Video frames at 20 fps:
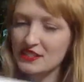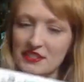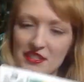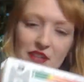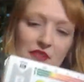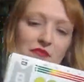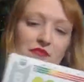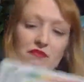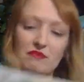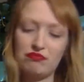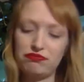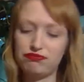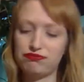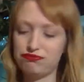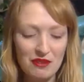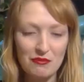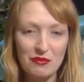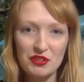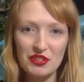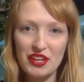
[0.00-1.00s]

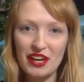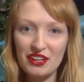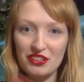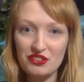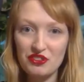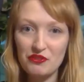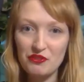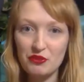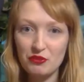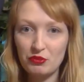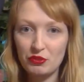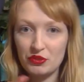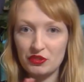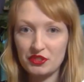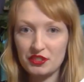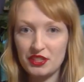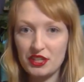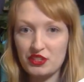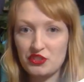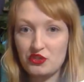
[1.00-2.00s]
if you want to
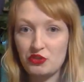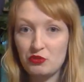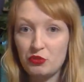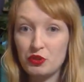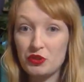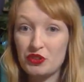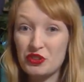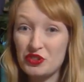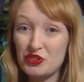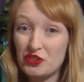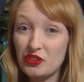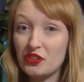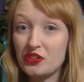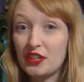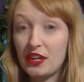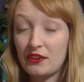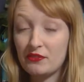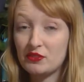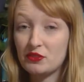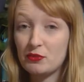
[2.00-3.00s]
test your water, you're going to
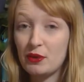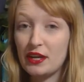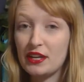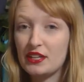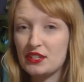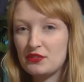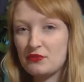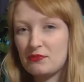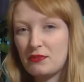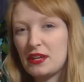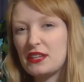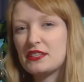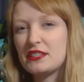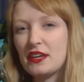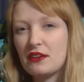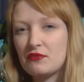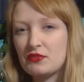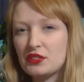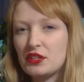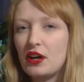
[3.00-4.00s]
have to wait. It's best to
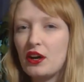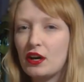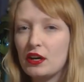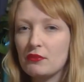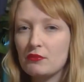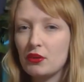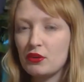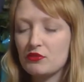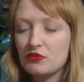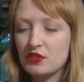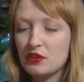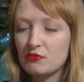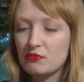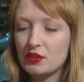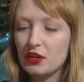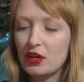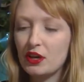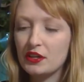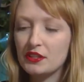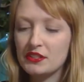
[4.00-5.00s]
have a timer of some
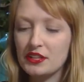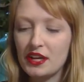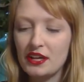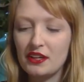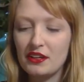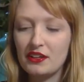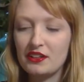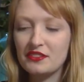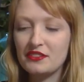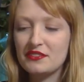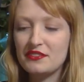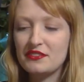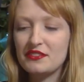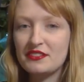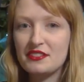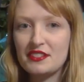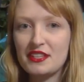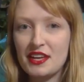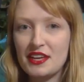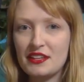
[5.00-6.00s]
kind, and I
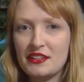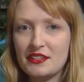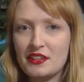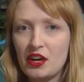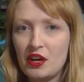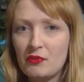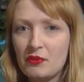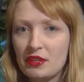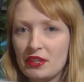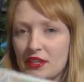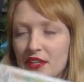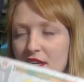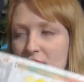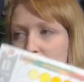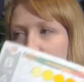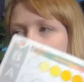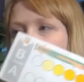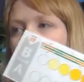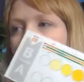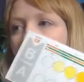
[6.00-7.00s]
set a time and then keep
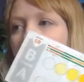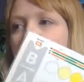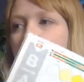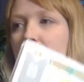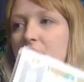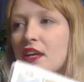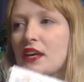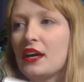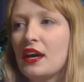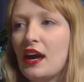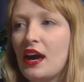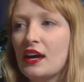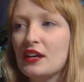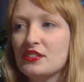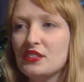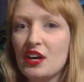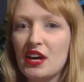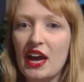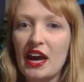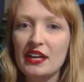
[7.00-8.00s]
an eye as
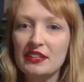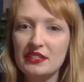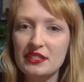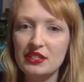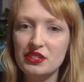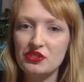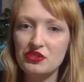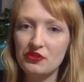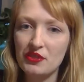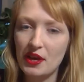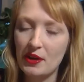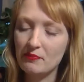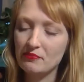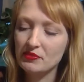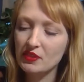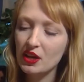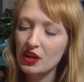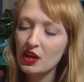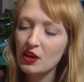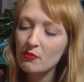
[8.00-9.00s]
I add each of them.
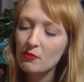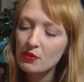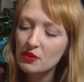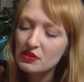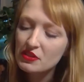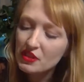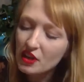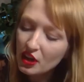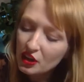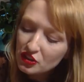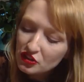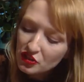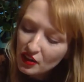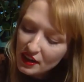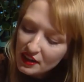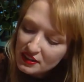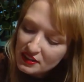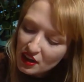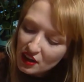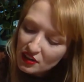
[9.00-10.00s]
But
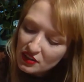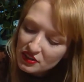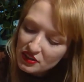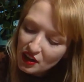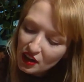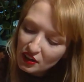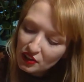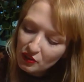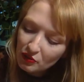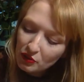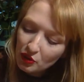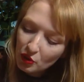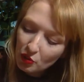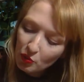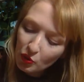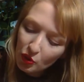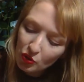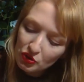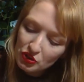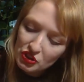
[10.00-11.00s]
nitrates are a sign of your
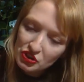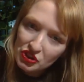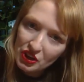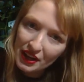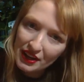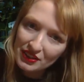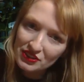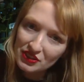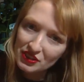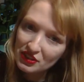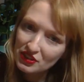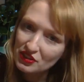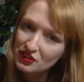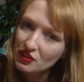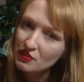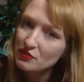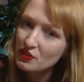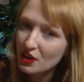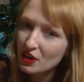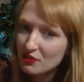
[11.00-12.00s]
water changing. So if
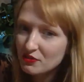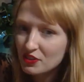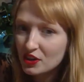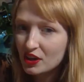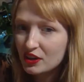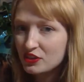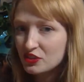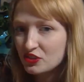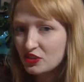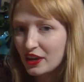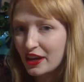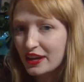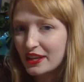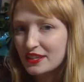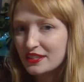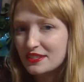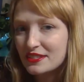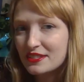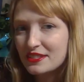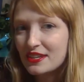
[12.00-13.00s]
you have
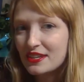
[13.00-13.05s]
nitrates,